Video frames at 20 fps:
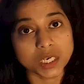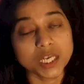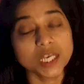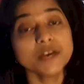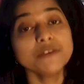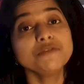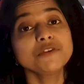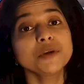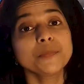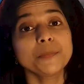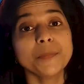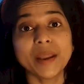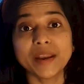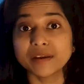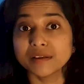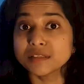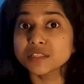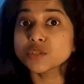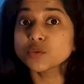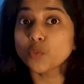If
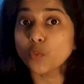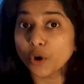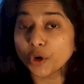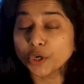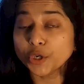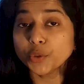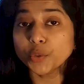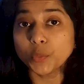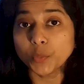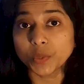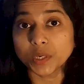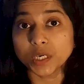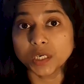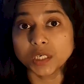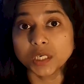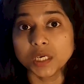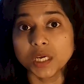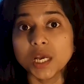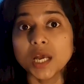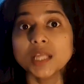dependents want to work,